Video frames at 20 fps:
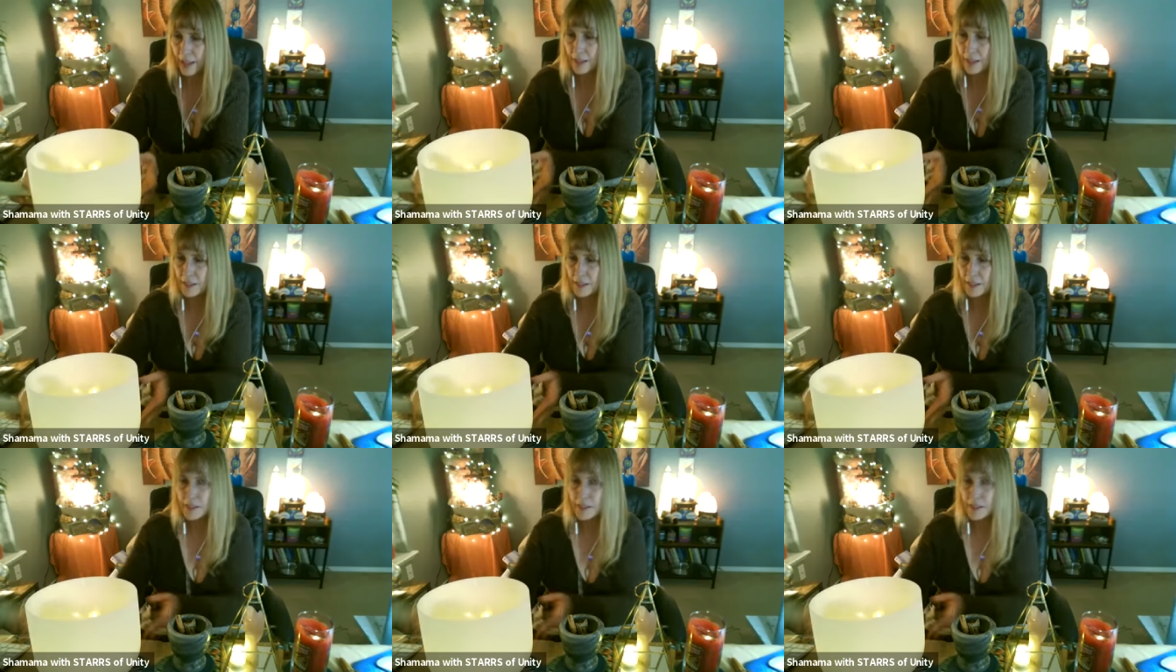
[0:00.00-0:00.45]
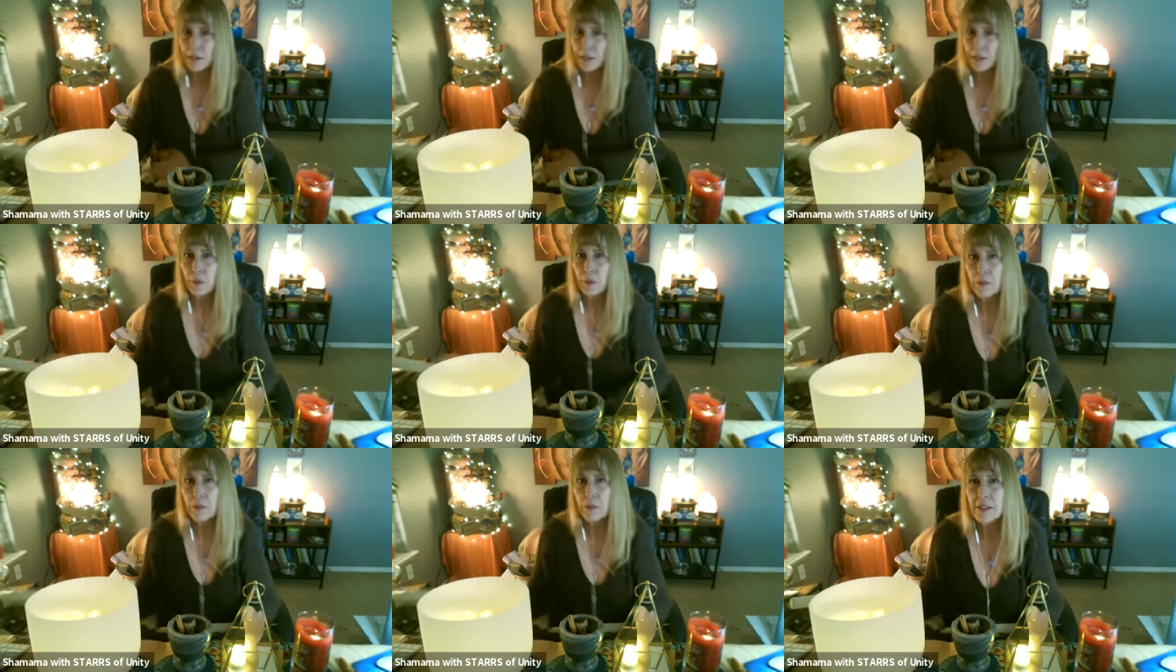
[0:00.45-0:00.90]

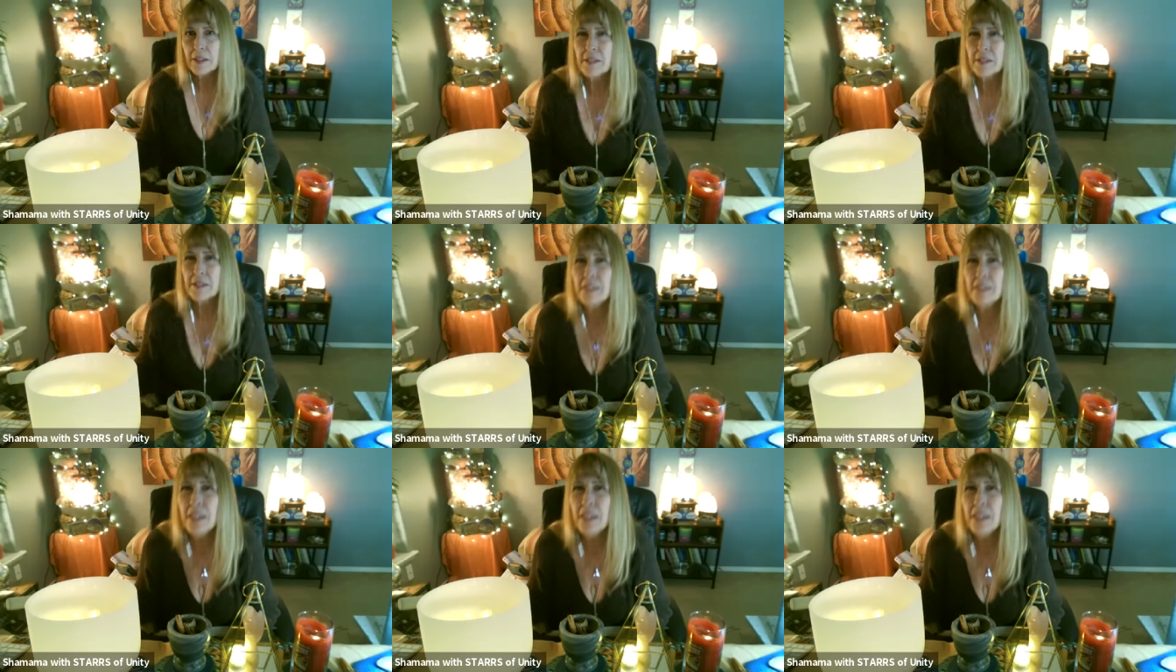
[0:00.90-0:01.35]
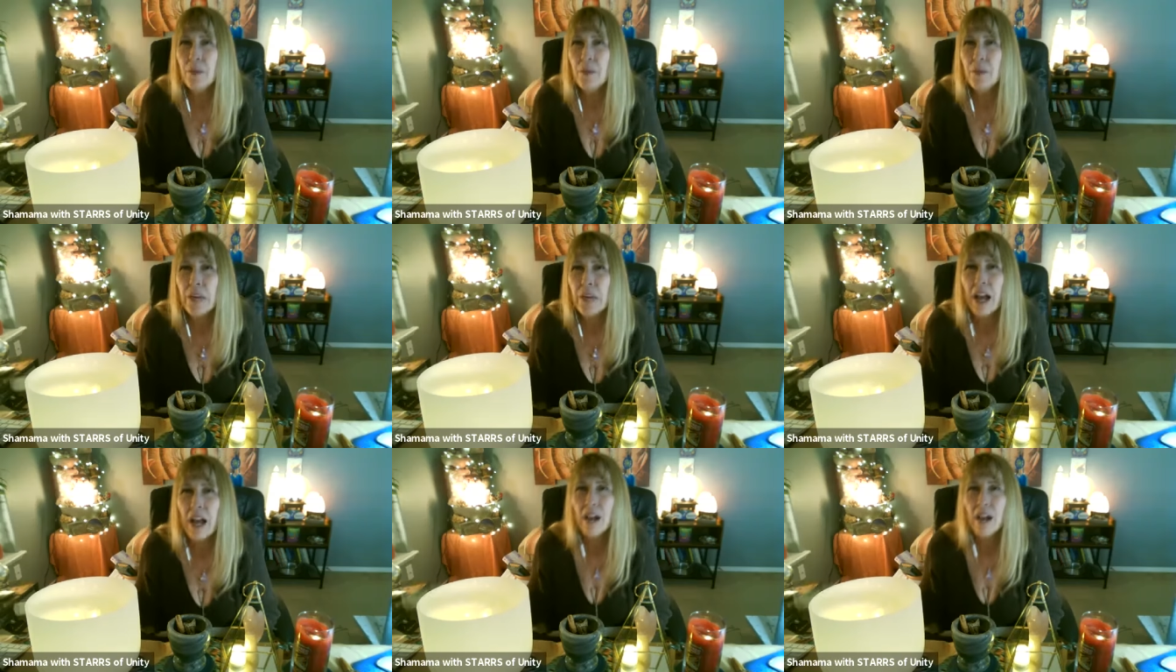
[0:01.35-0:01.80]
So let's see,
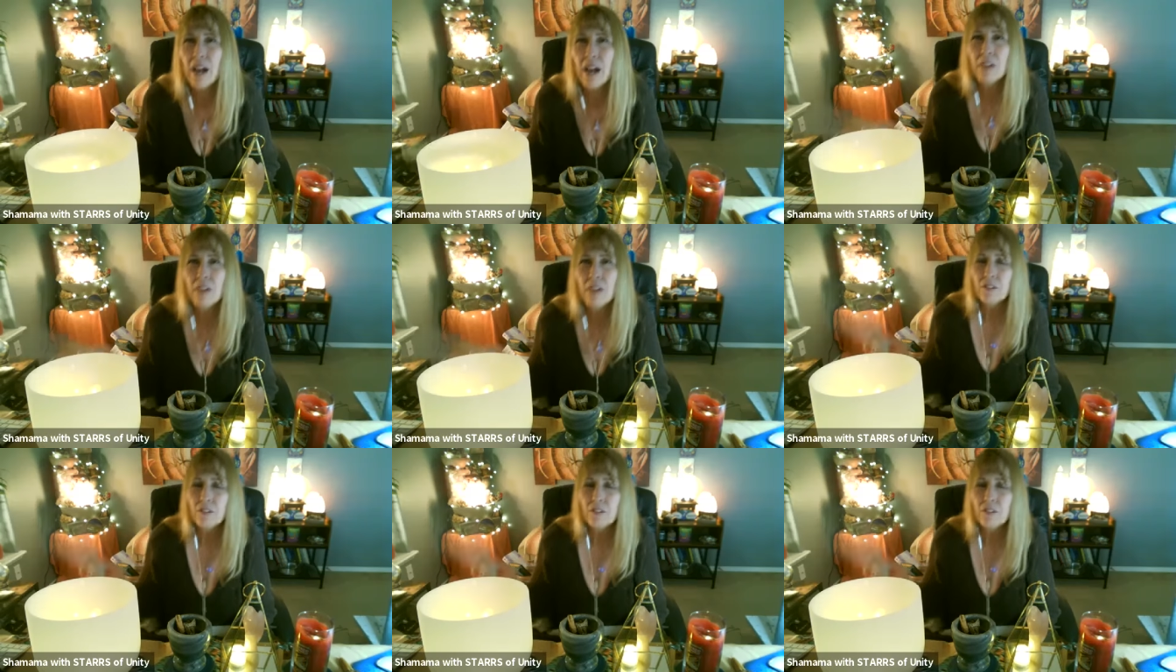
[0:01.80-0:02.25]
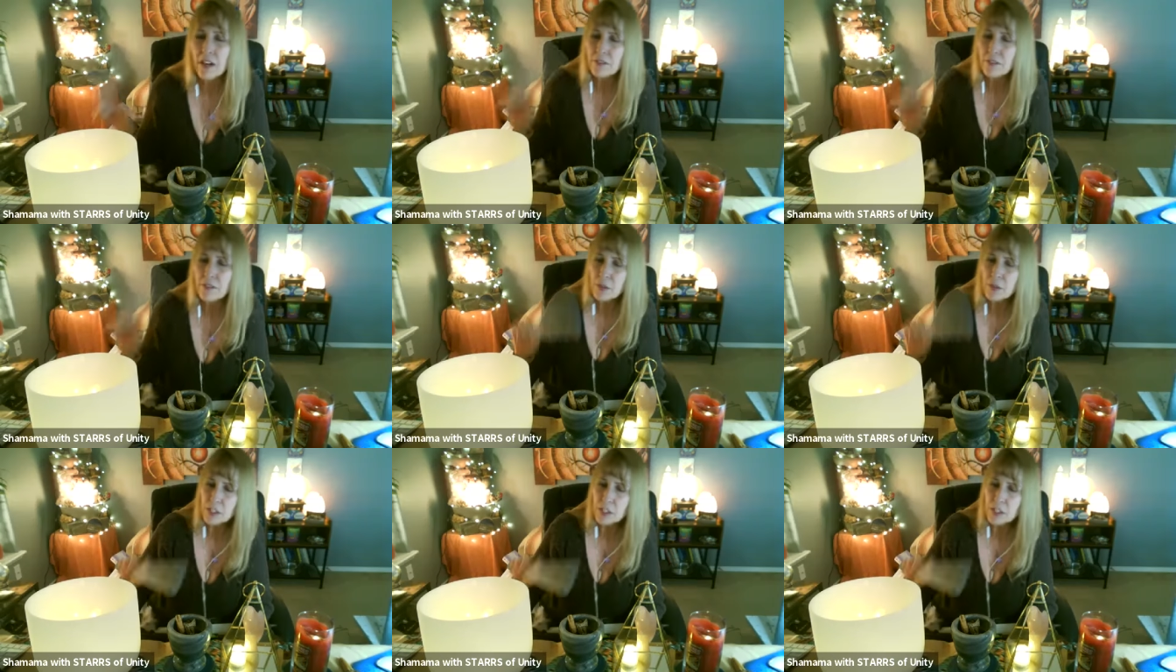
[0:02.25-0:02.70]
we have
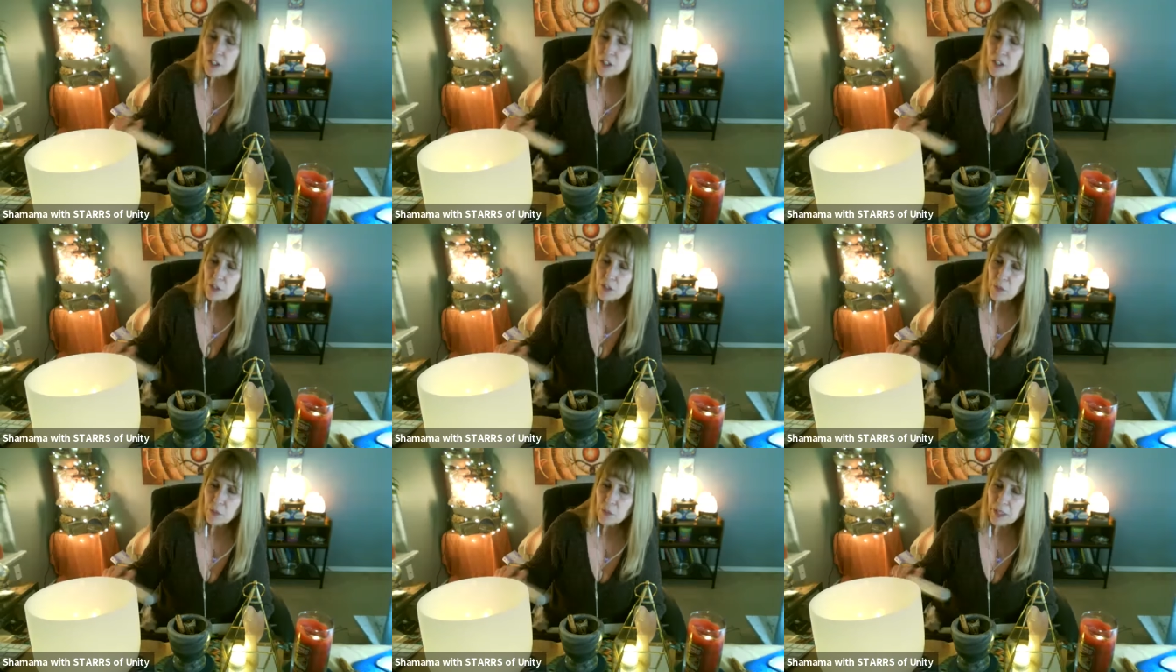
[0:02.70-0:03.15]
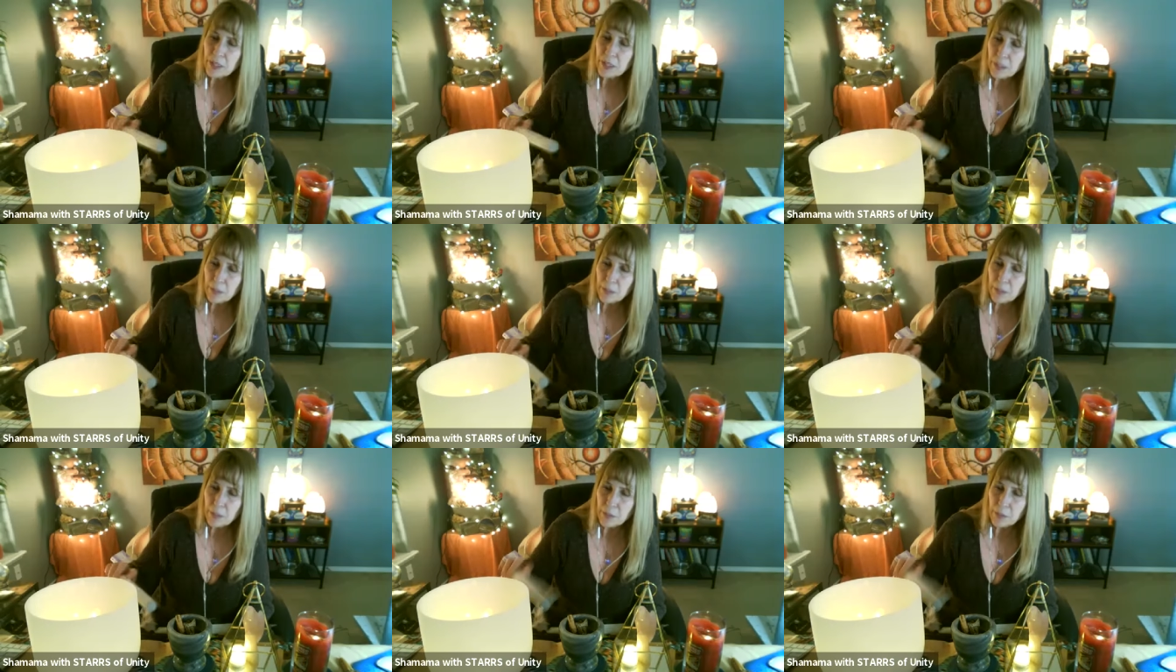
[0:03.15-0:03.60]
5:32. We
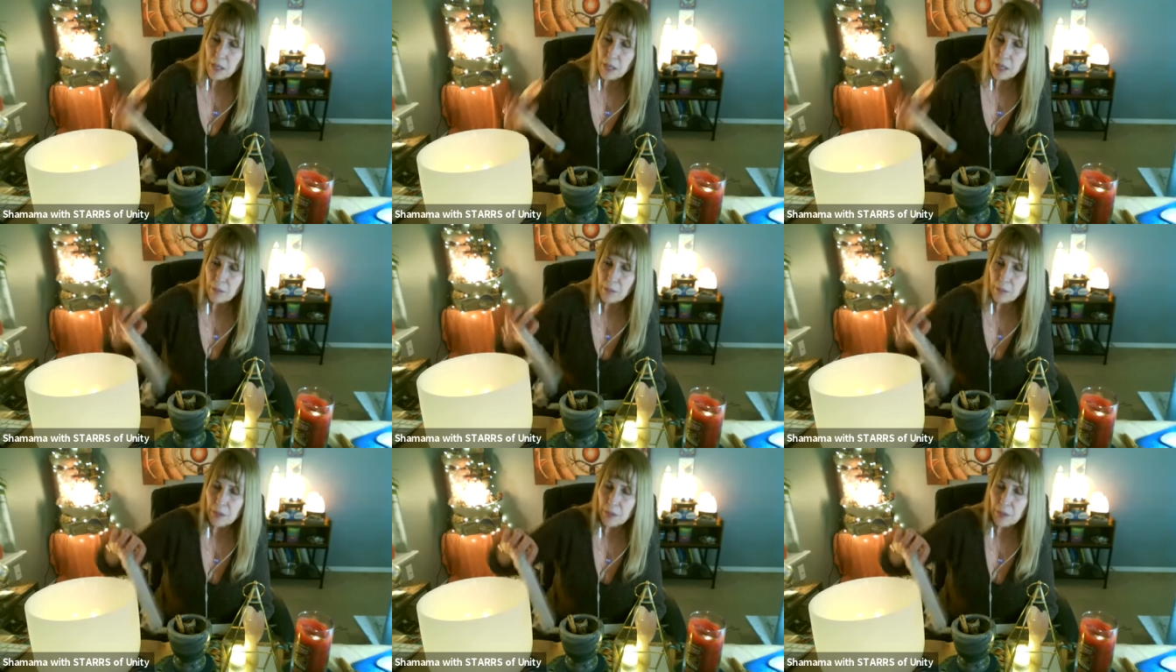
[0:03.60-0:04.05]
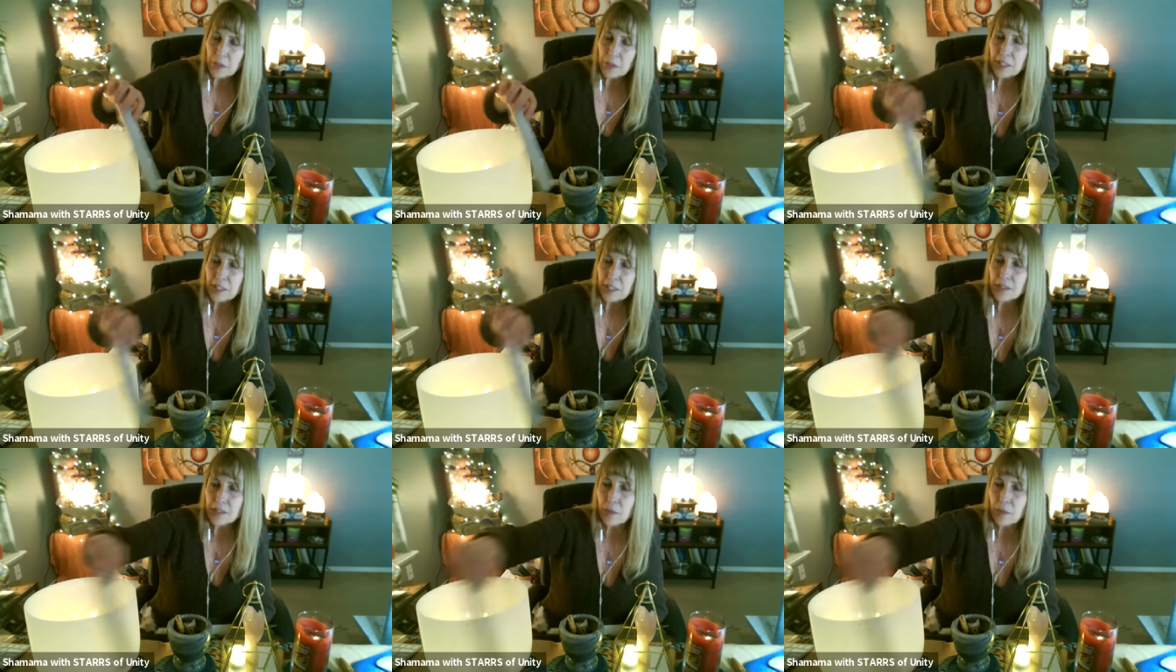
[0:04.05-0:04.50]
allow people to hop out
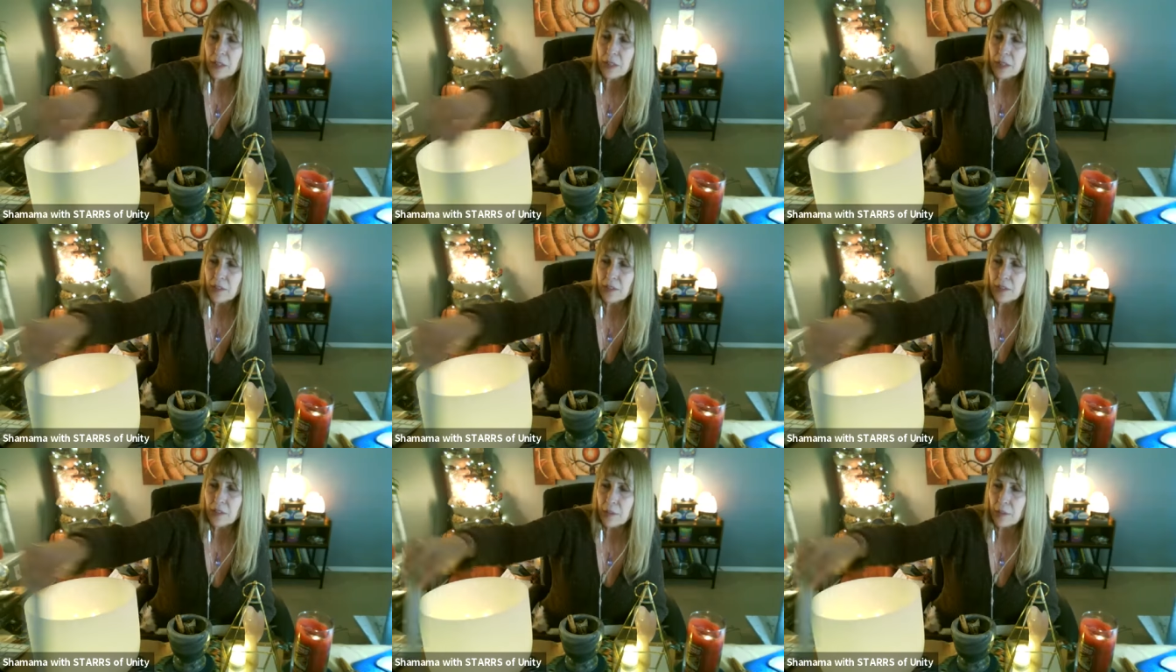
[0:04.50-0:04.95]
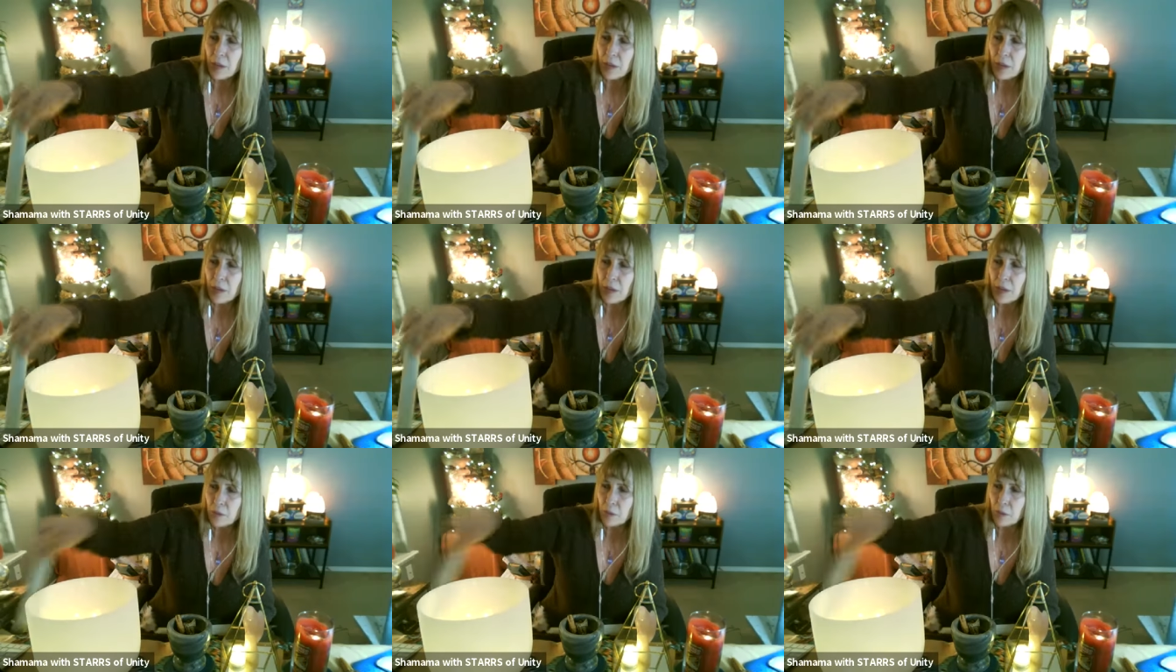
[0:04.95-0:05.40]
early, so we'll give it
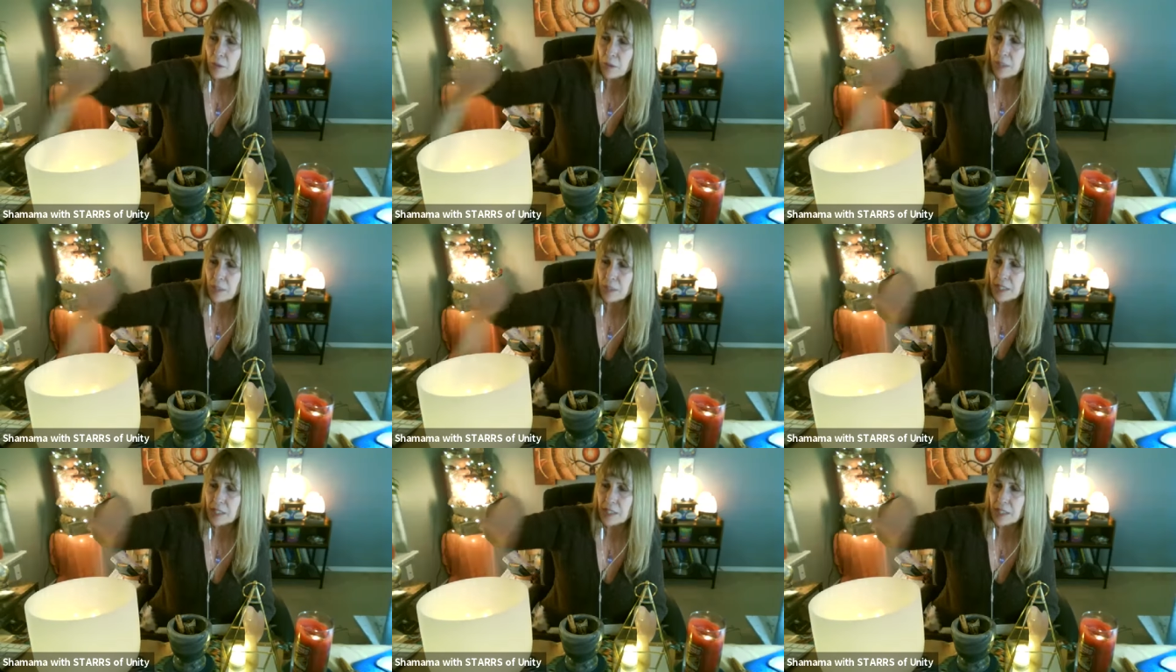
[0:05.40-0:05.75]
about 3 more minutes